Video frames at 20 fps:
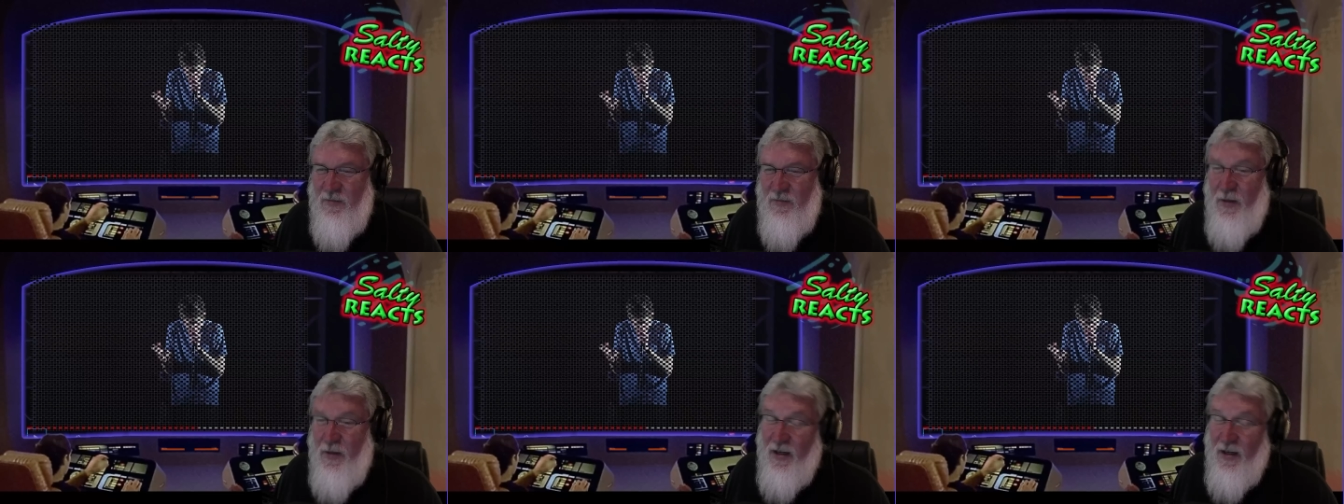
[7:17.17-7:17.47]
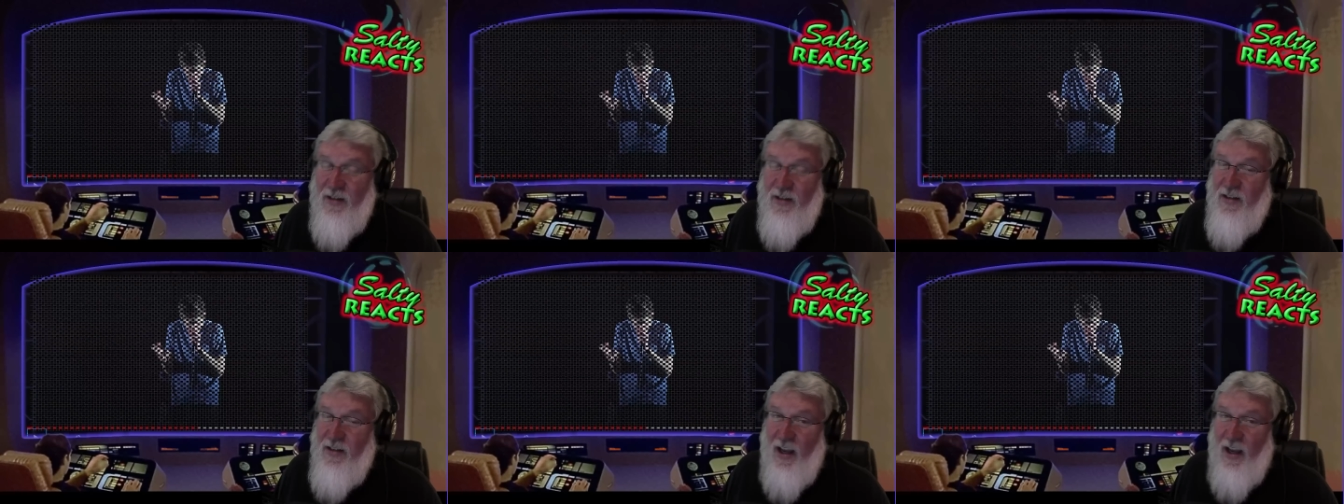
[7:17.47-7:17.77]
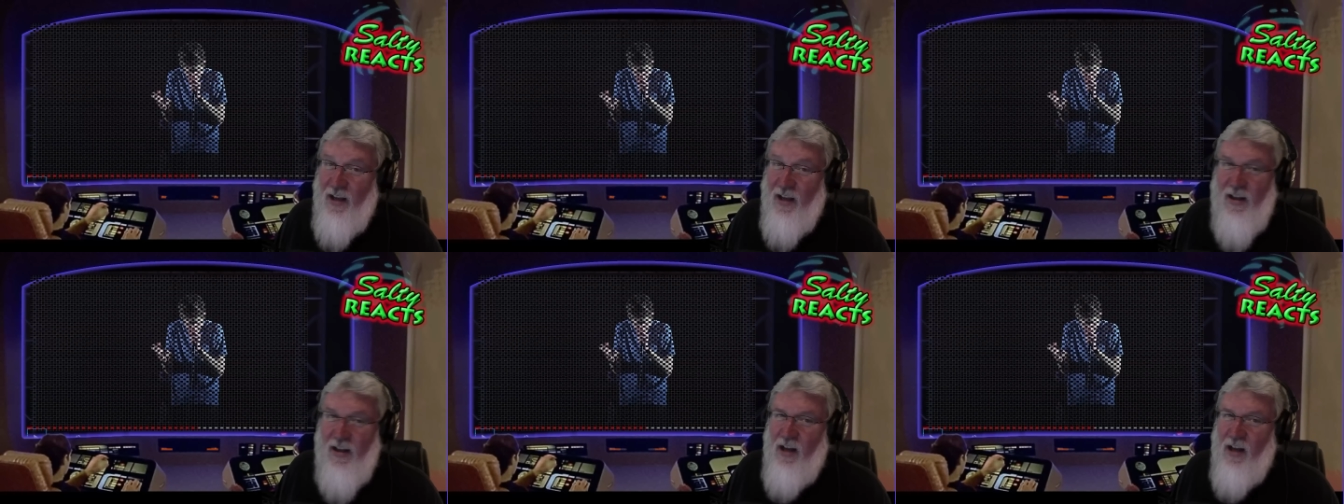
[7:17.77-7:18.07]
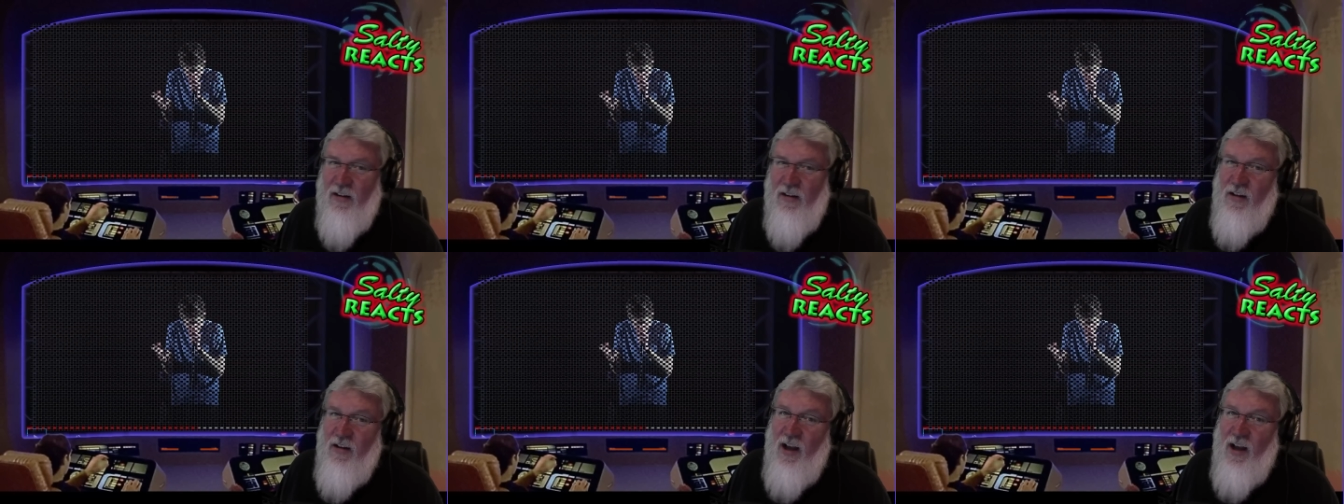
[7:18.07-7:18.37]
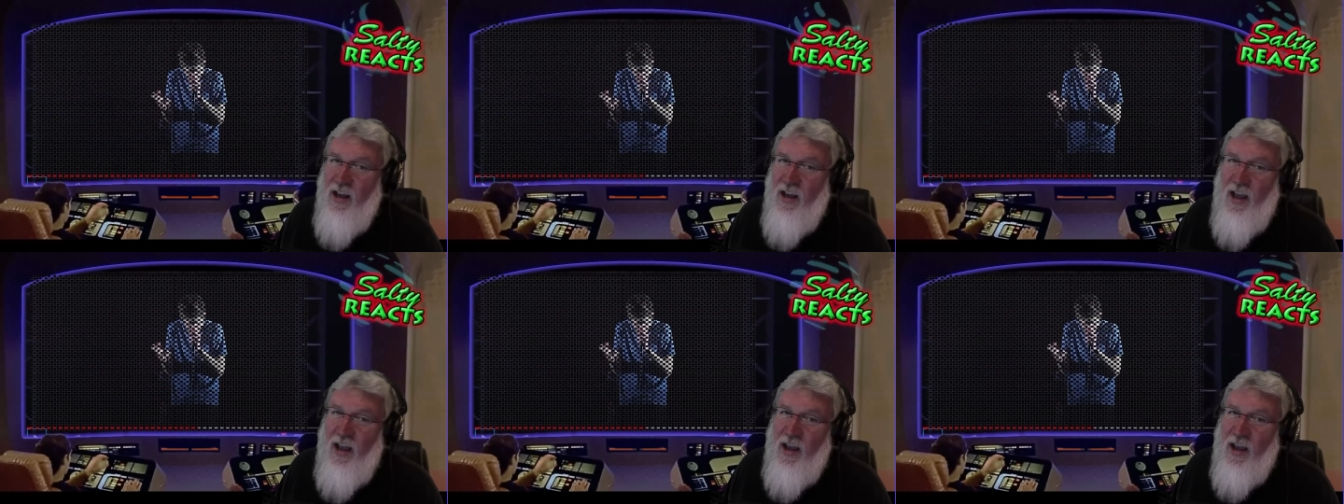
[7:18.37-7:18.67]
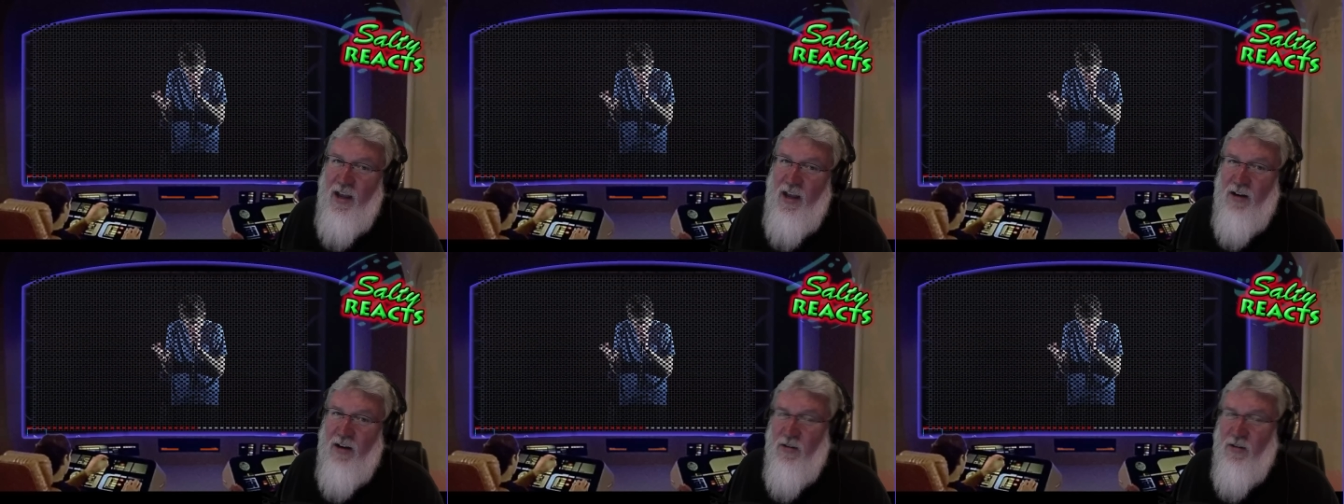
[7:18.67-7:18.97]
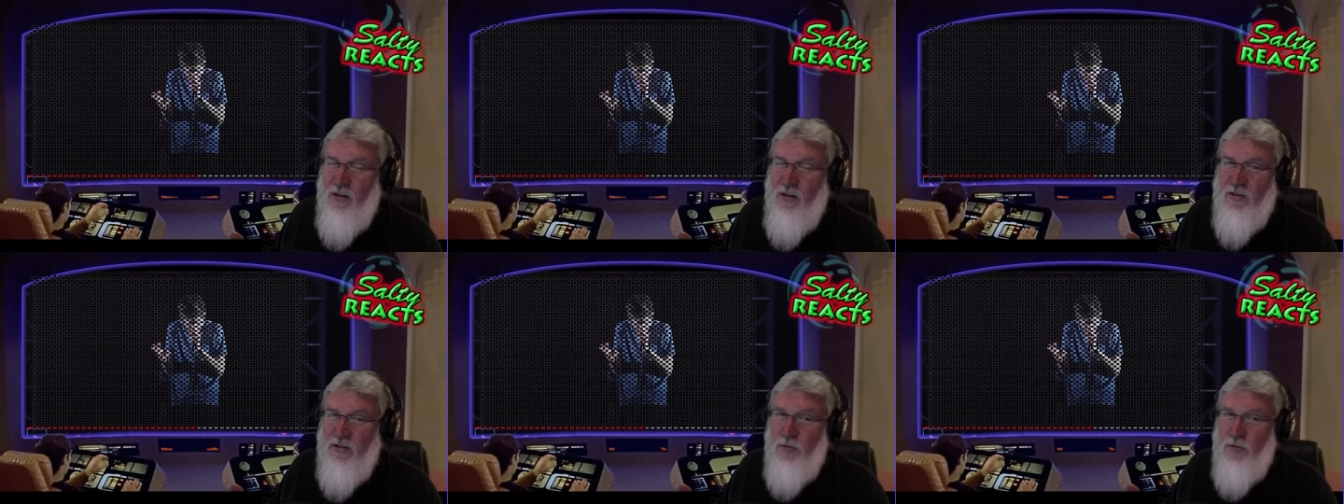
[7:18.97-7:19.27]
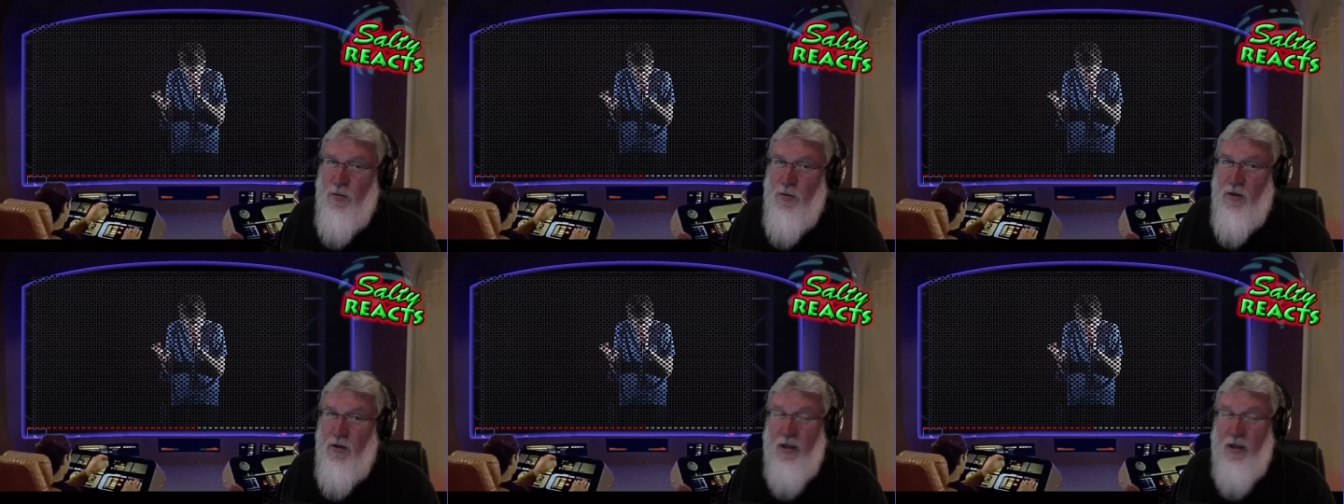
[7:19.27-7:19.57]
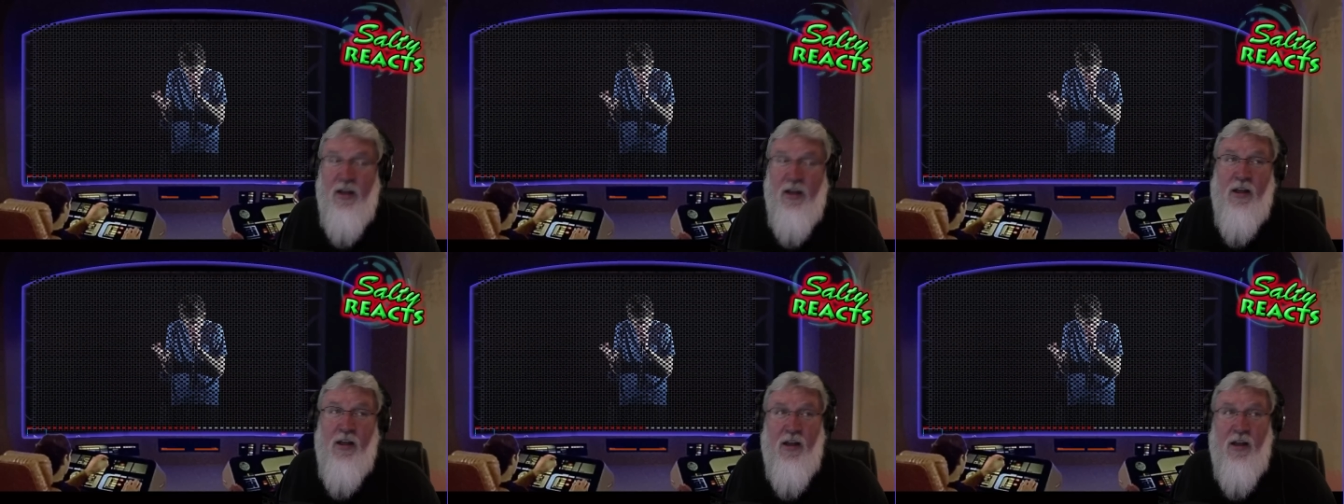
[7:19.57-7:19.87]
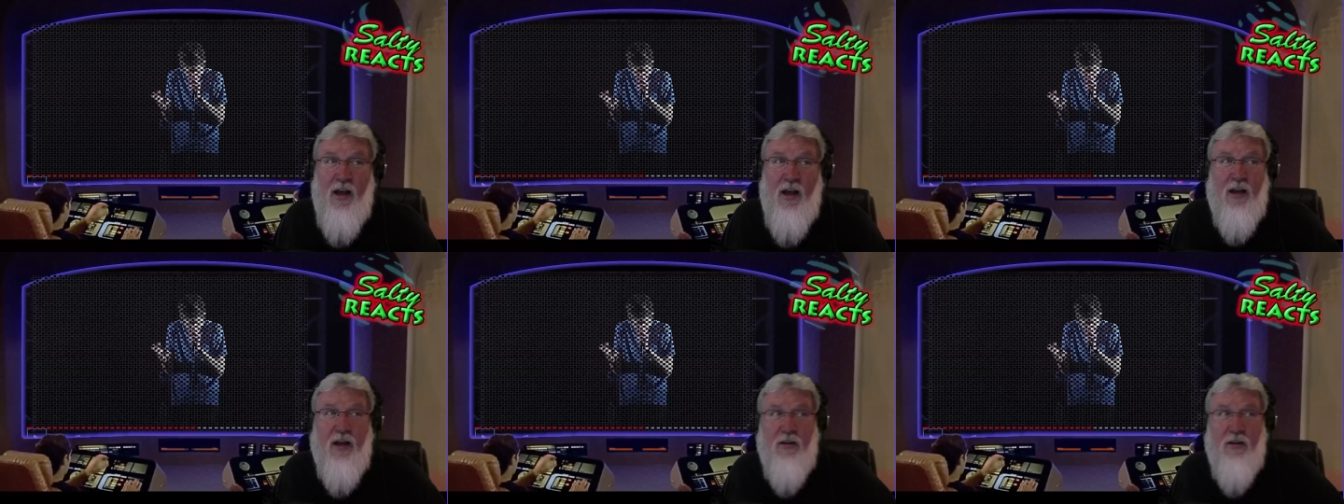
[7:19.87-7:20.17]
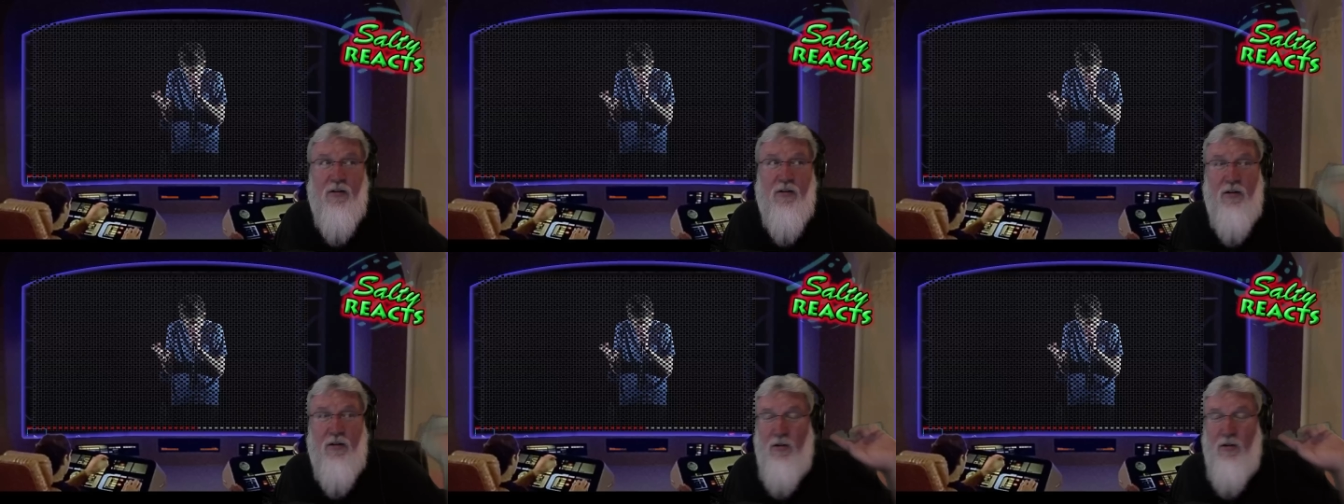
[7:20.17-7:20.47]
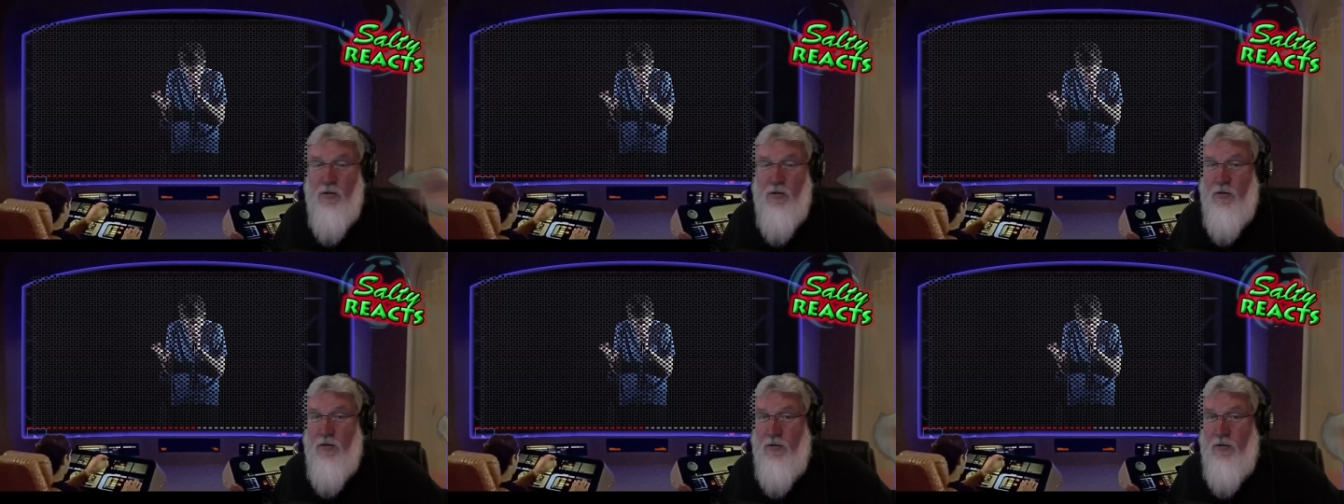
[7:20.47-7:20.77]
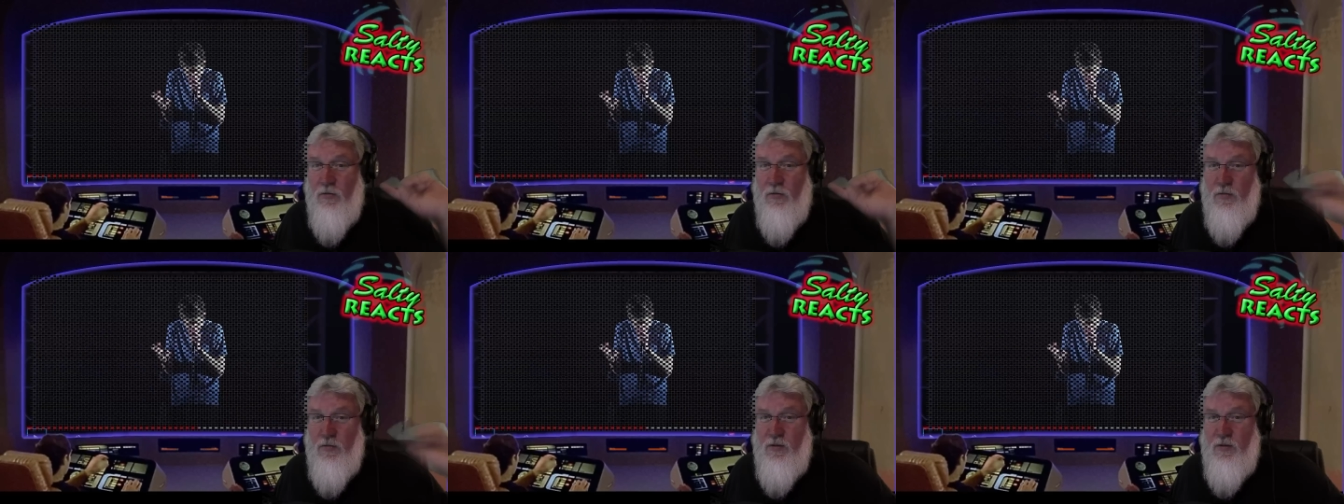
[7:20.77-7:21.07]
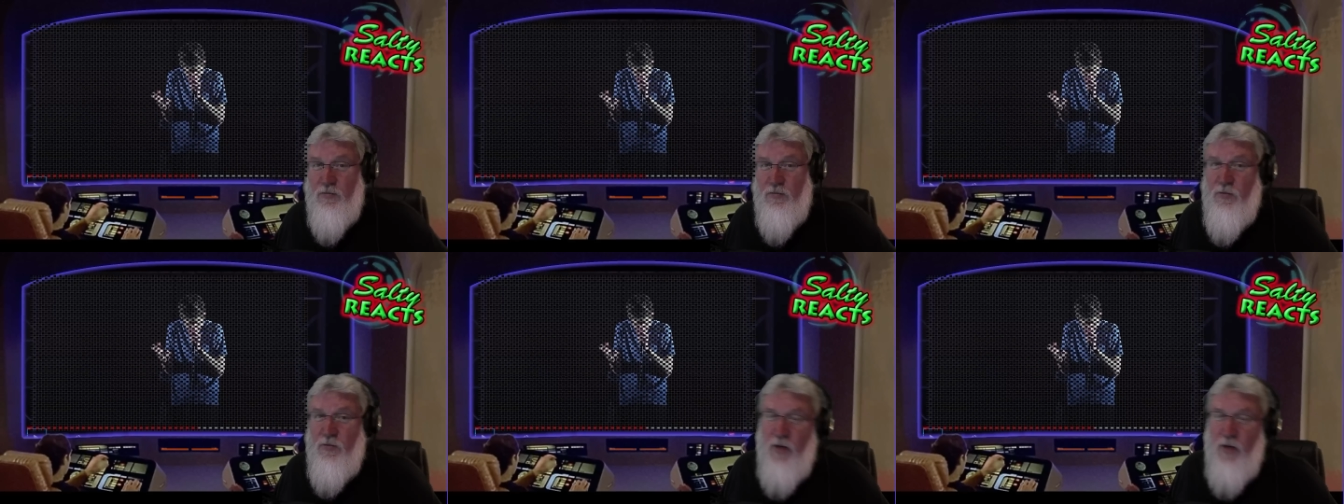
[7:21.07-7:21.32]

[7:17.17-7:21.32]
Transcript: But yeah, uh, a I don't go to Chipotle. I go to the local.